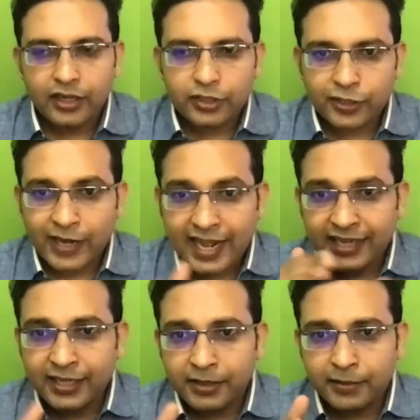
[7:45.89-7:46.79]
So
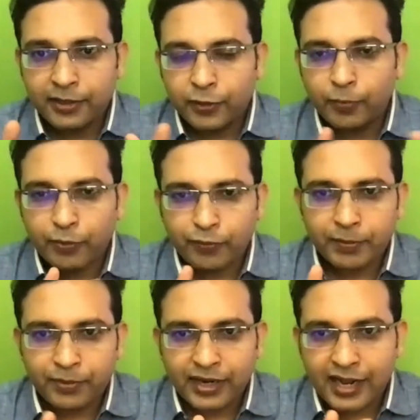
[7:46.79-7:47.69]
another group of
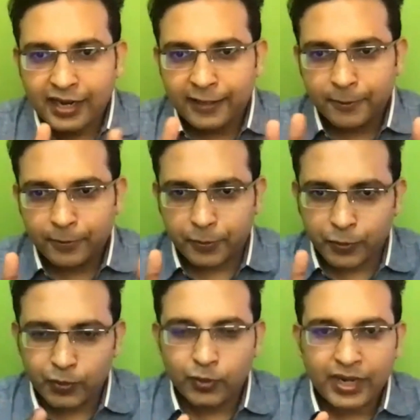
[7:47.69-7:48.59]
people are
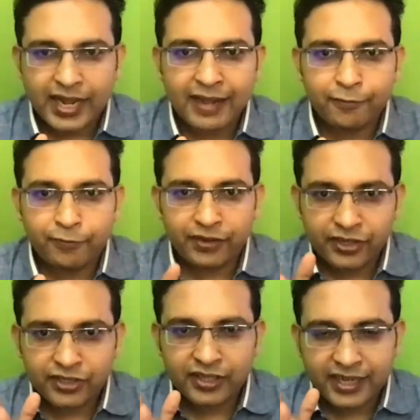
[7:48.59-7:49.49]
who have
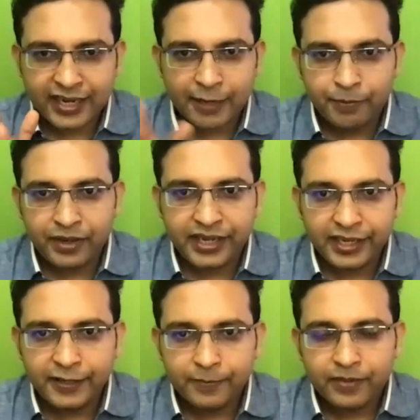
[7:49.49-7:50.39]
finished their
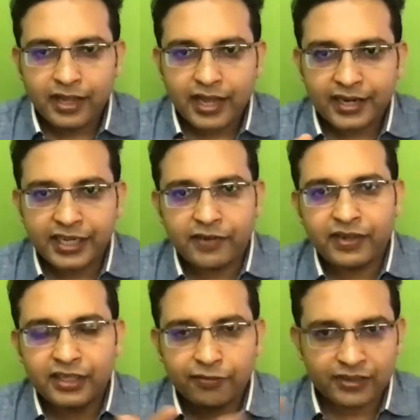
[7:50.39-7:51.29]
MD and
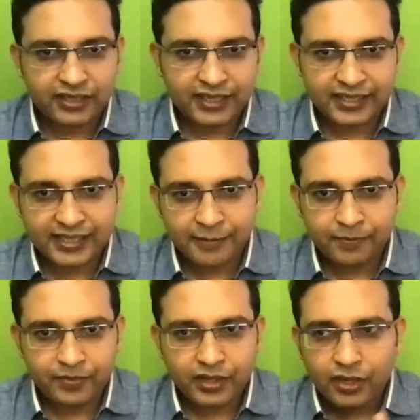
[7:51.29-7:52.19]
giving the first exam,
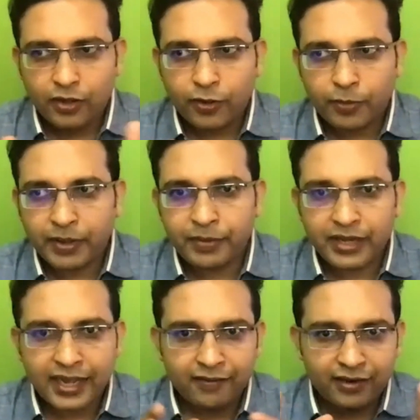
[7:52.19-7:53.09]
or maybe
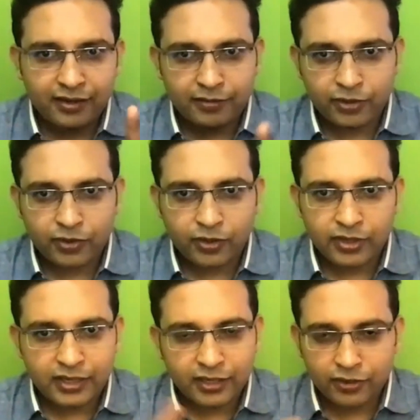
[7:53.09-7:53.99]
have
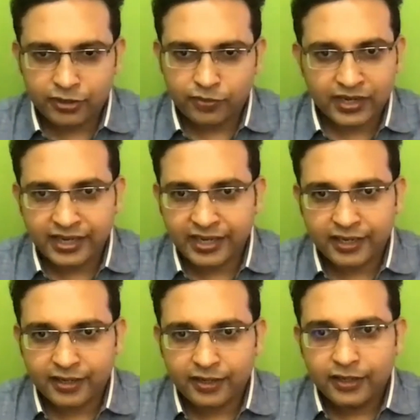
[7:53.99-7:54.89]
lost 1 year